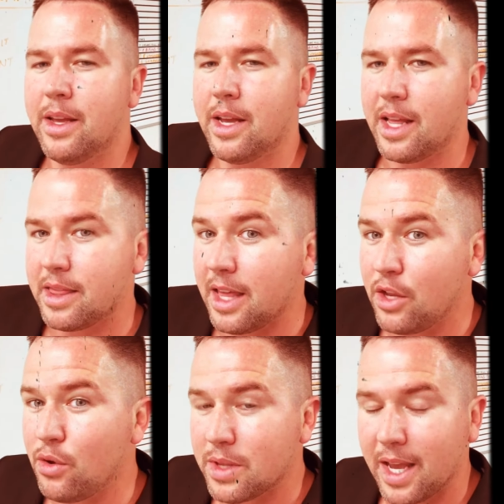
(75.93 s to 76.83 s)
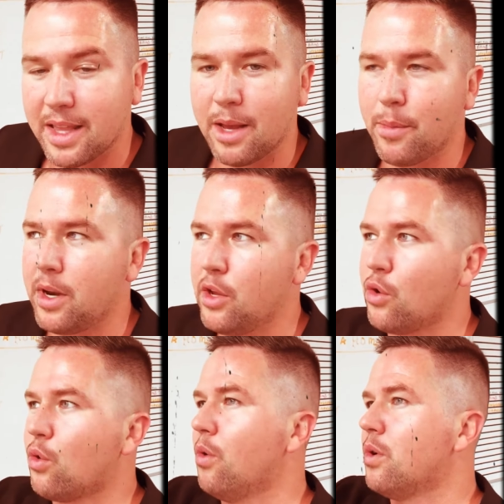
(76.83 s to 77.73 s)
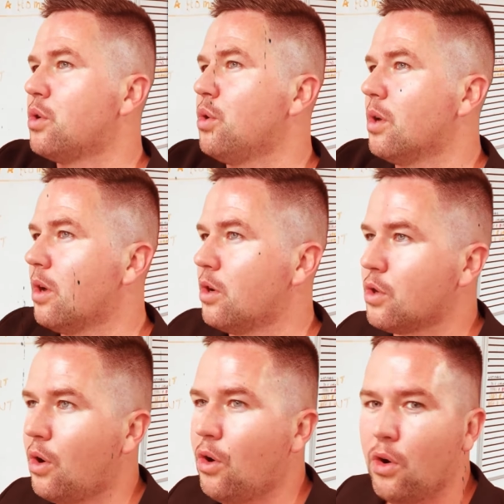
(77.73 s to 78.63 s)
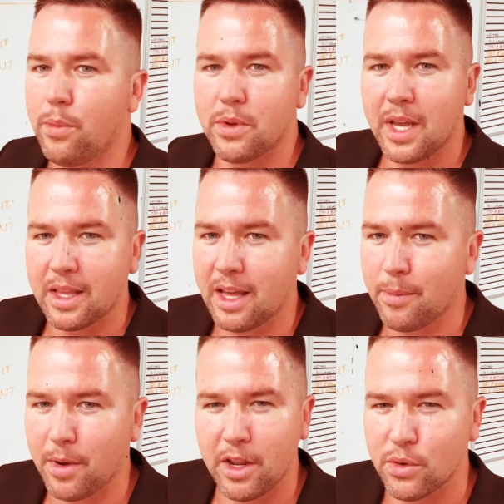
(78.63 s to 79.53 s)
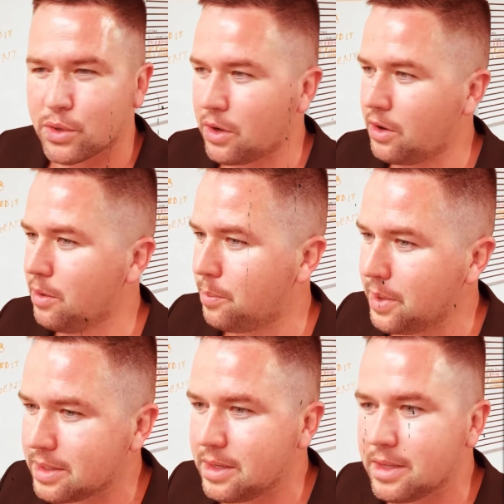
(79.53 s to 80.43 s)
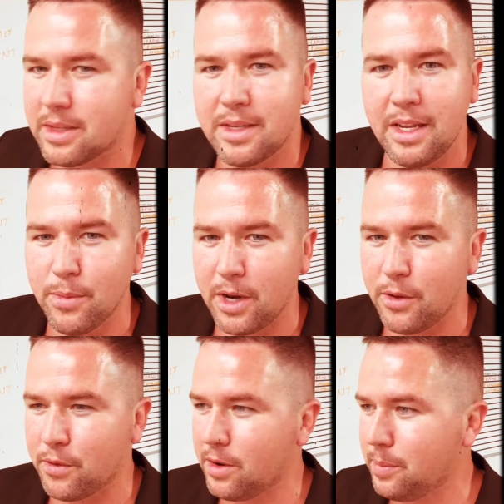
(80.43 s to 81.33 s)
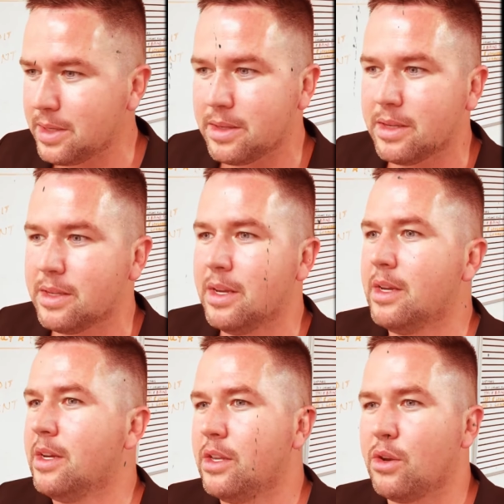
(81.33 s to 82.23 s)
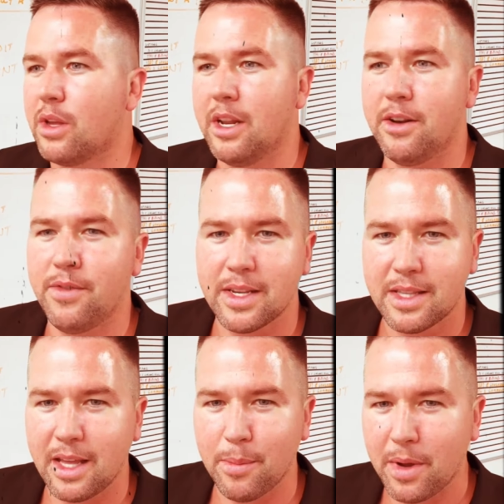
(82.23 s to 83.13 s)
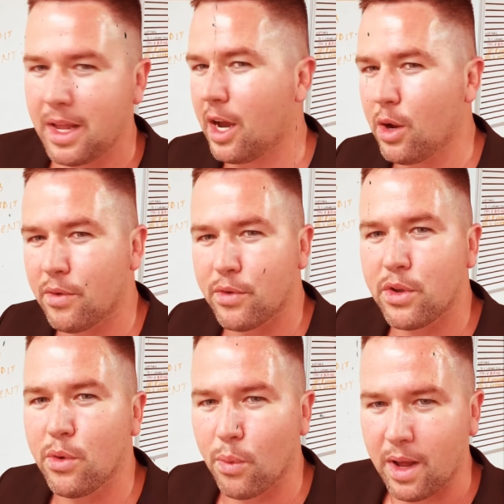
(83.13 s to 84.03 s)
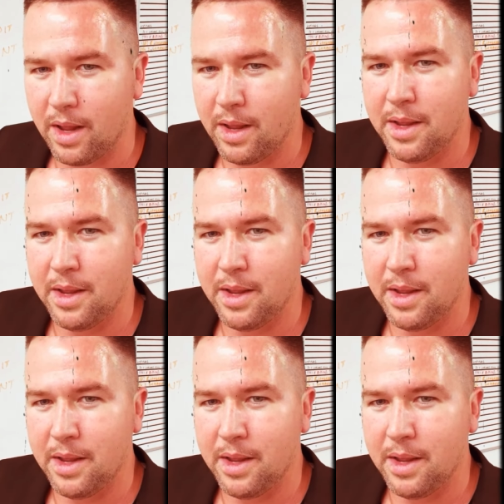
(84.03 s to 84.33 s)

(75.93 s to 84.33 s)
And then you take that money, you grow into a larger home, you take that money, you start your business, seed money for your business. You can invest that money however you want.